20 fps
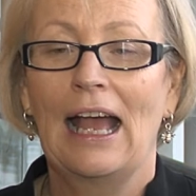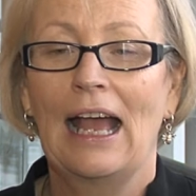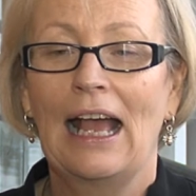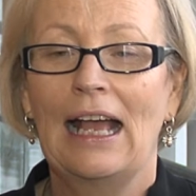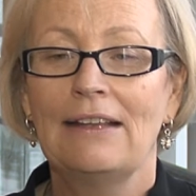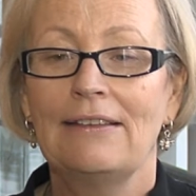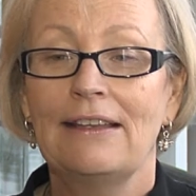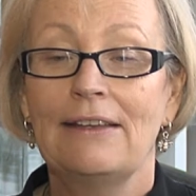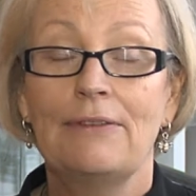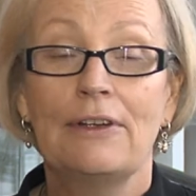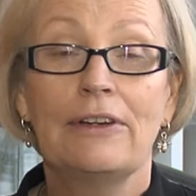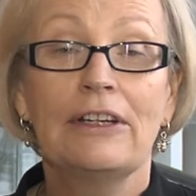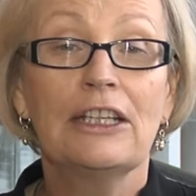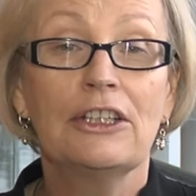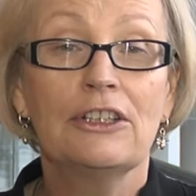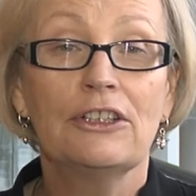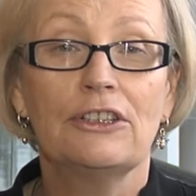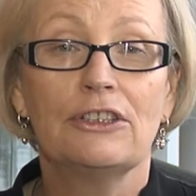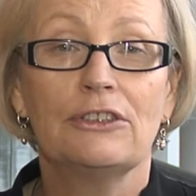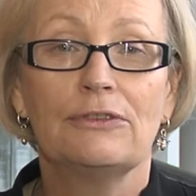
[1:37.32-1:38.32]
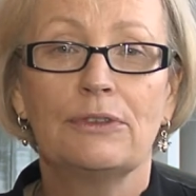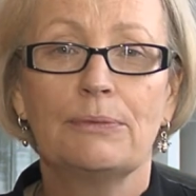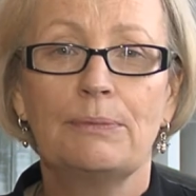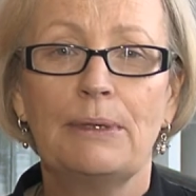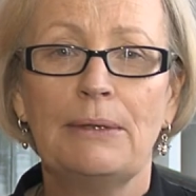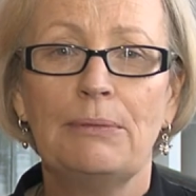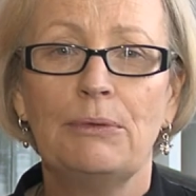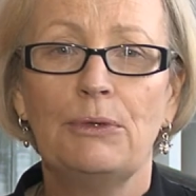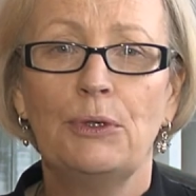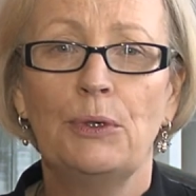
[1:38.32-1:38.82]
And they're very good for
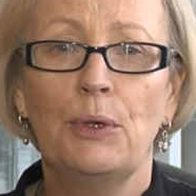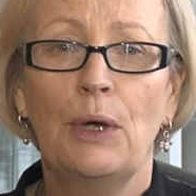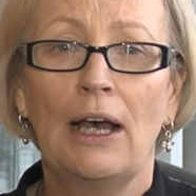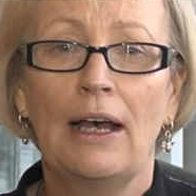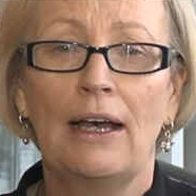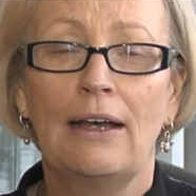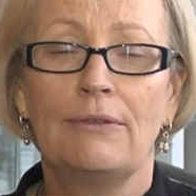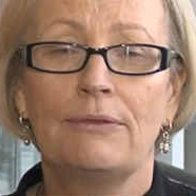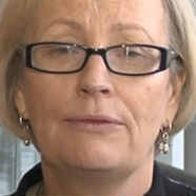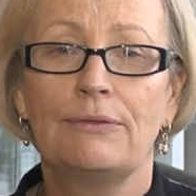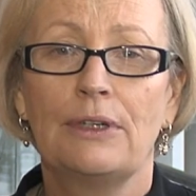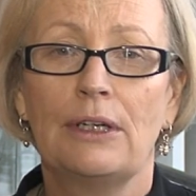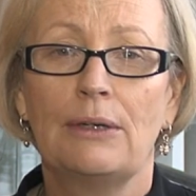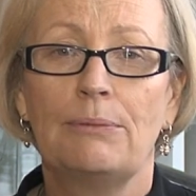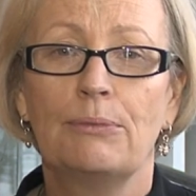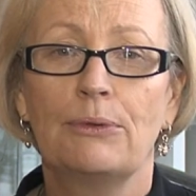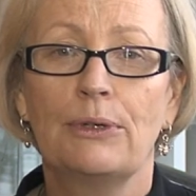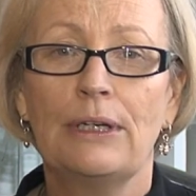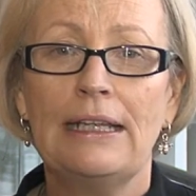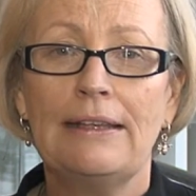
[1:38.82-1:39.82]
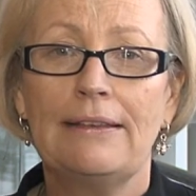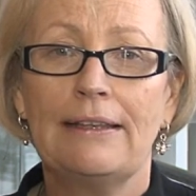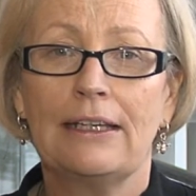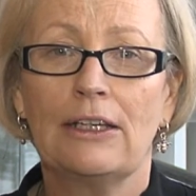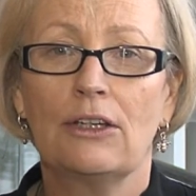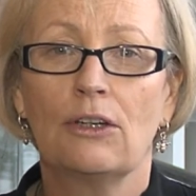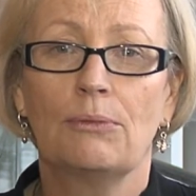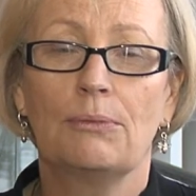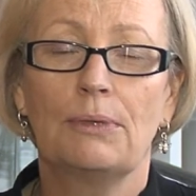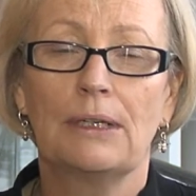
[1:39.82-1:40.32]
people who have breathing
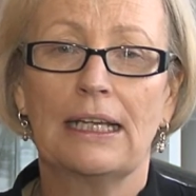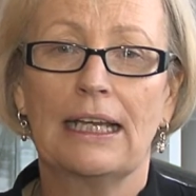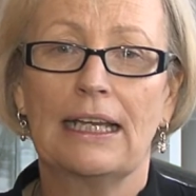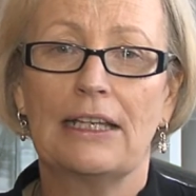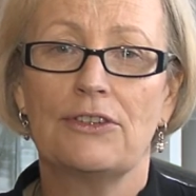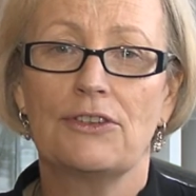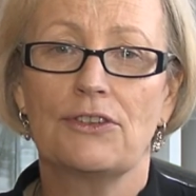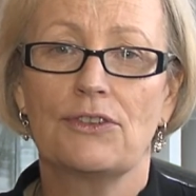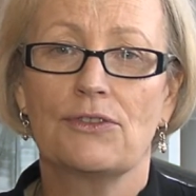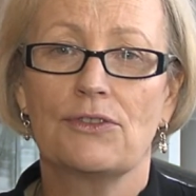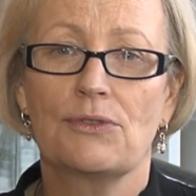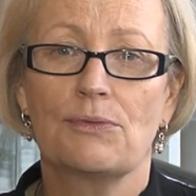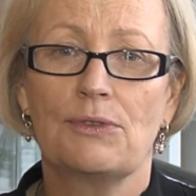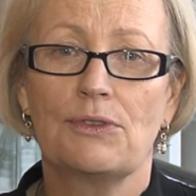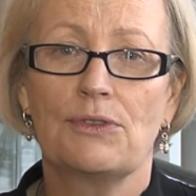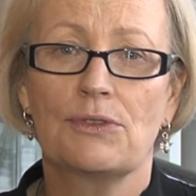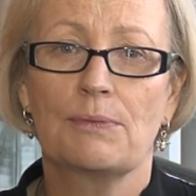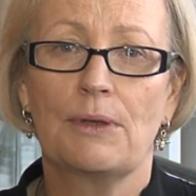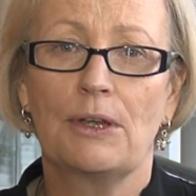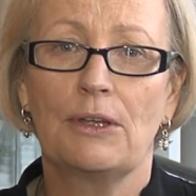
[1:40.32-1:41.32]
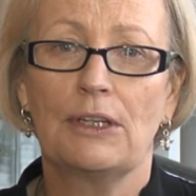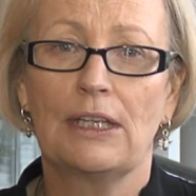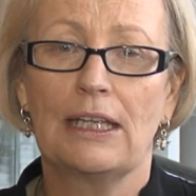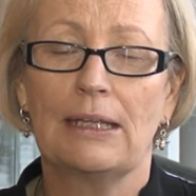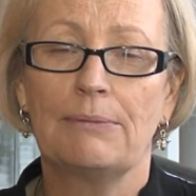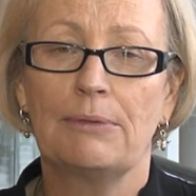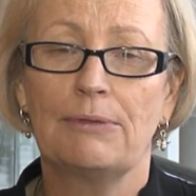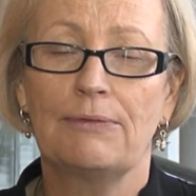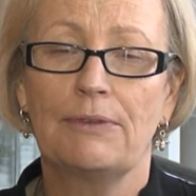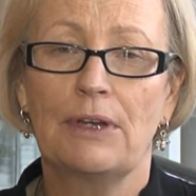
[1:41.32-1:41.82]
complications with
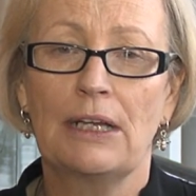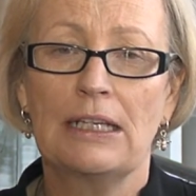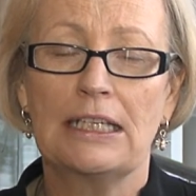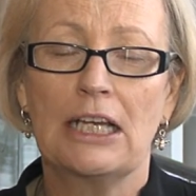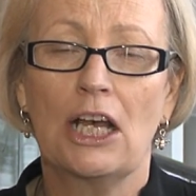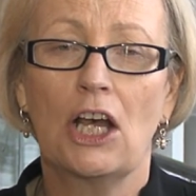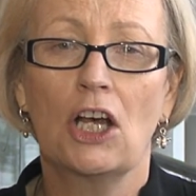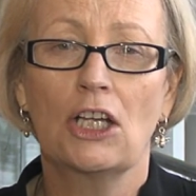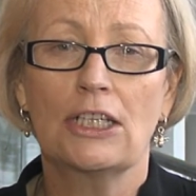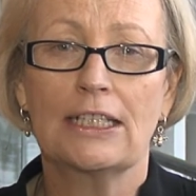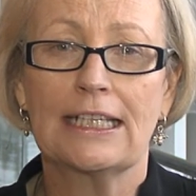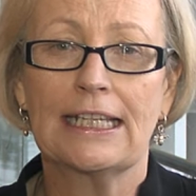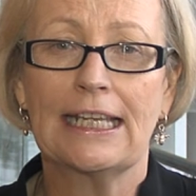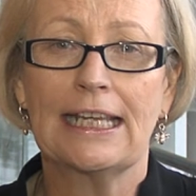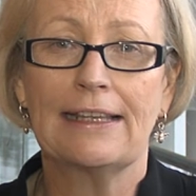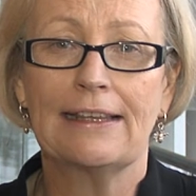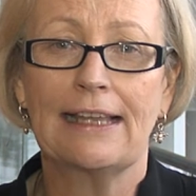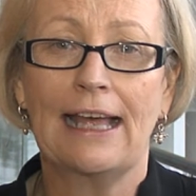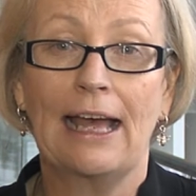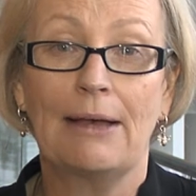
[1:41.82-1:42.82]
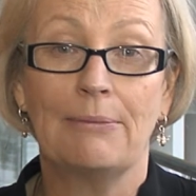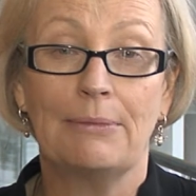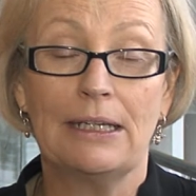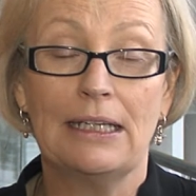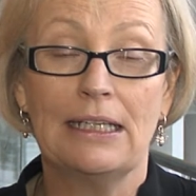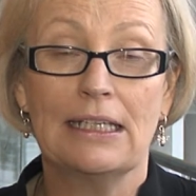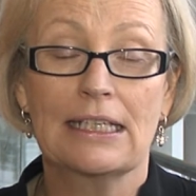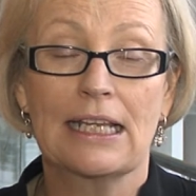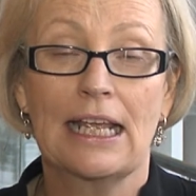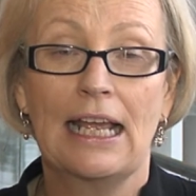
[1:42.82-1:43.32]
smoking but find it hard to kick the
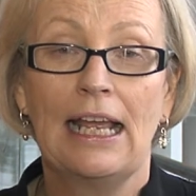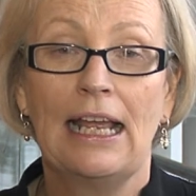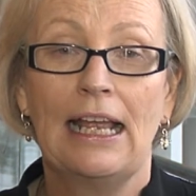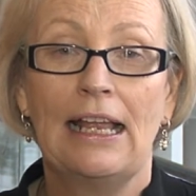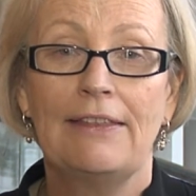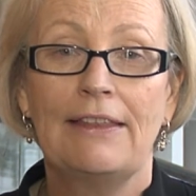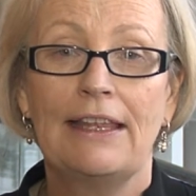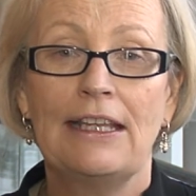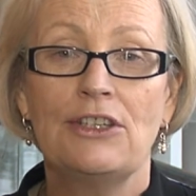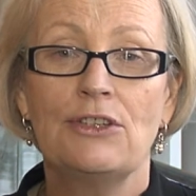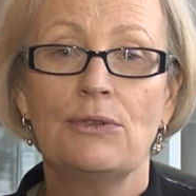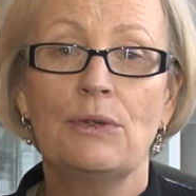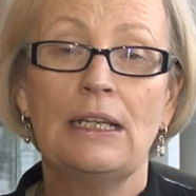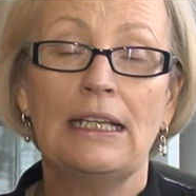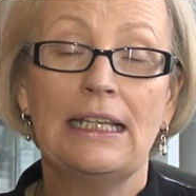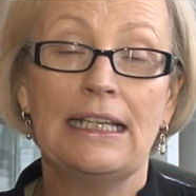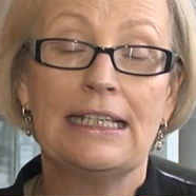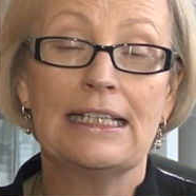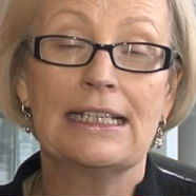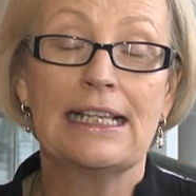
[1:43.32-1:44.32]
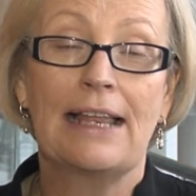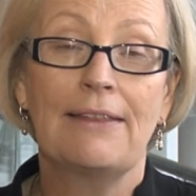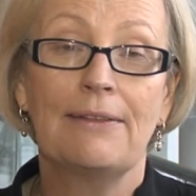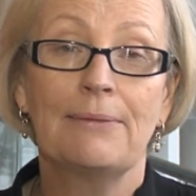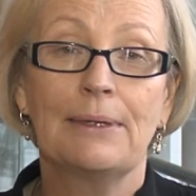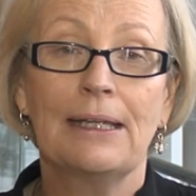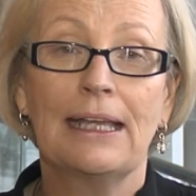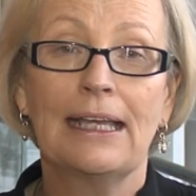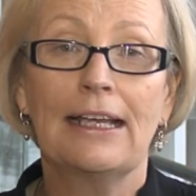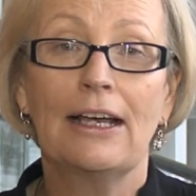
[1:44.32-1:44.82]
habit. They do at least let
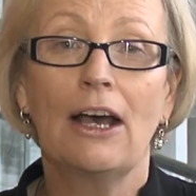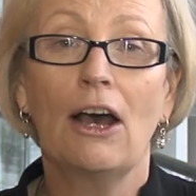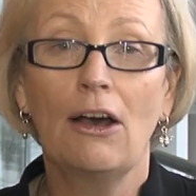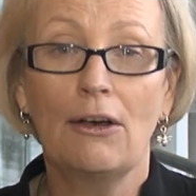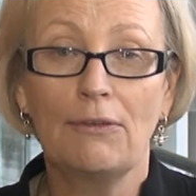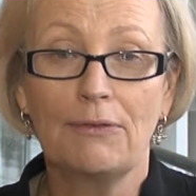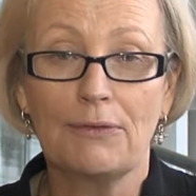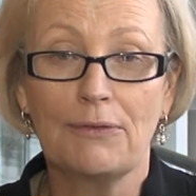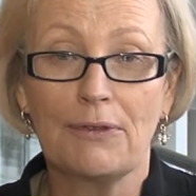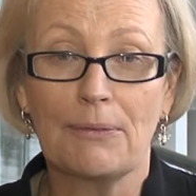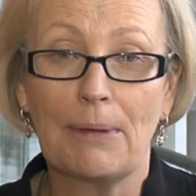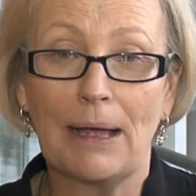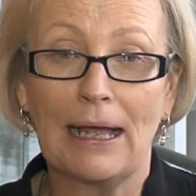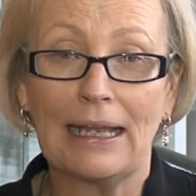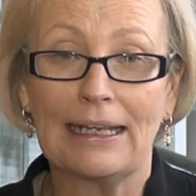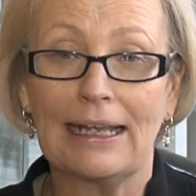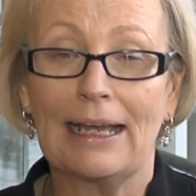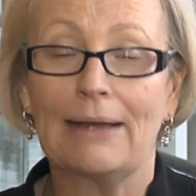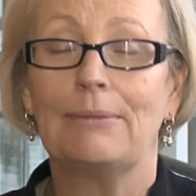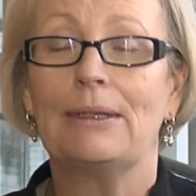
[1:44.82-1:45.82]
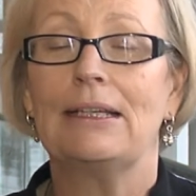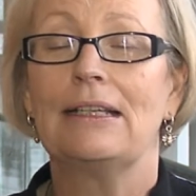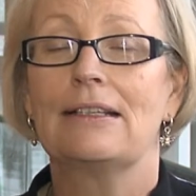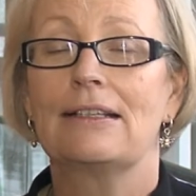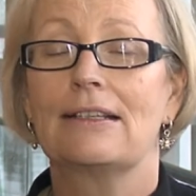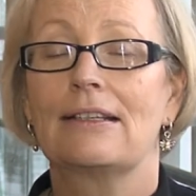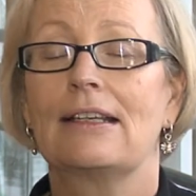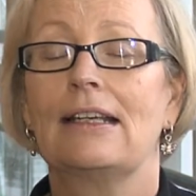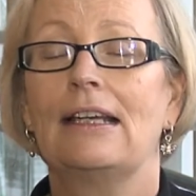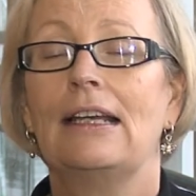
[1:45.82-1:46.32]
them kick half of the bad habit.